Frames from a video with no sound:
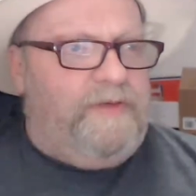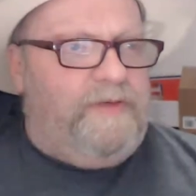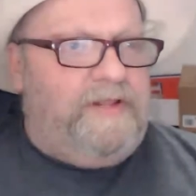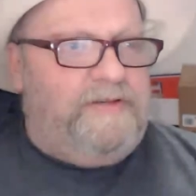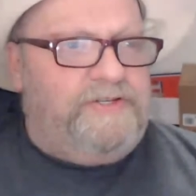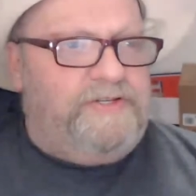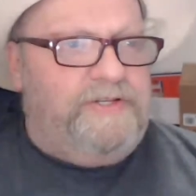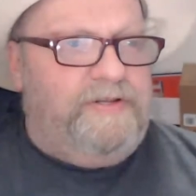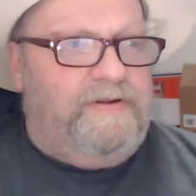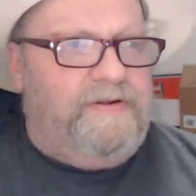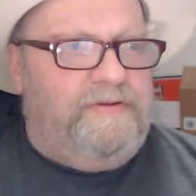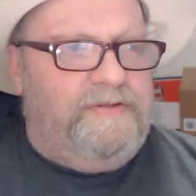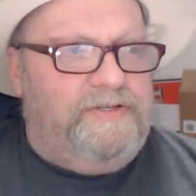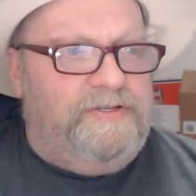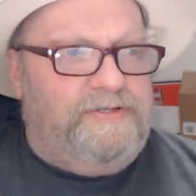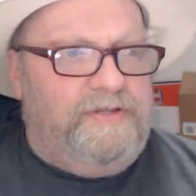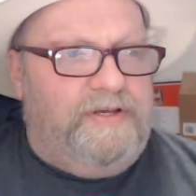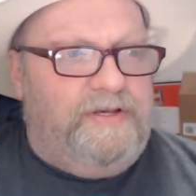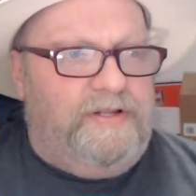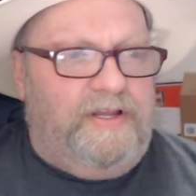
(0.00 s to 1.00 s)
be listening on
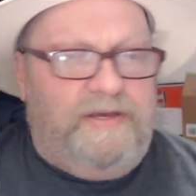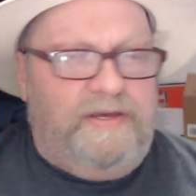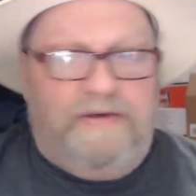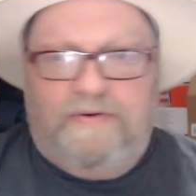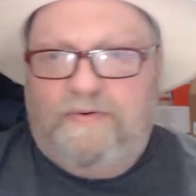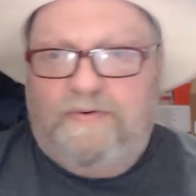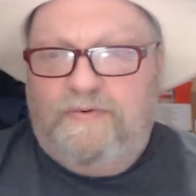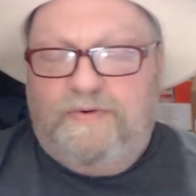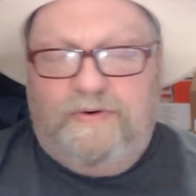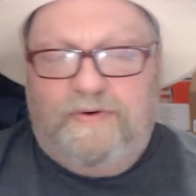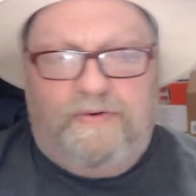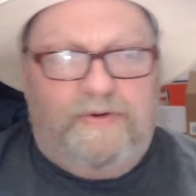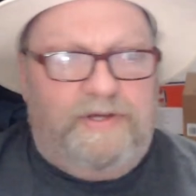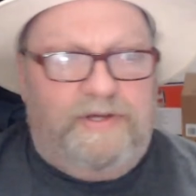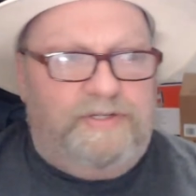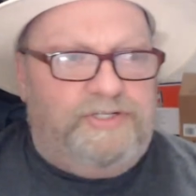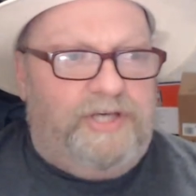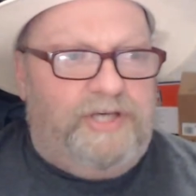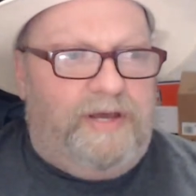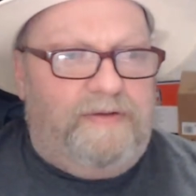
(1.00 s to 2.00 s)
the illegal
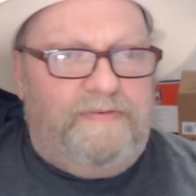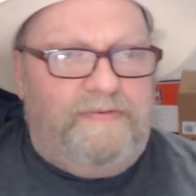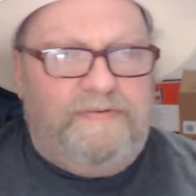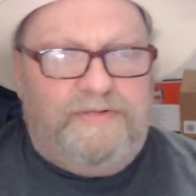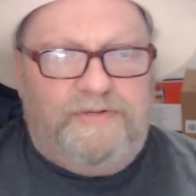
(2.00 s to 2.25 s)
calling channel,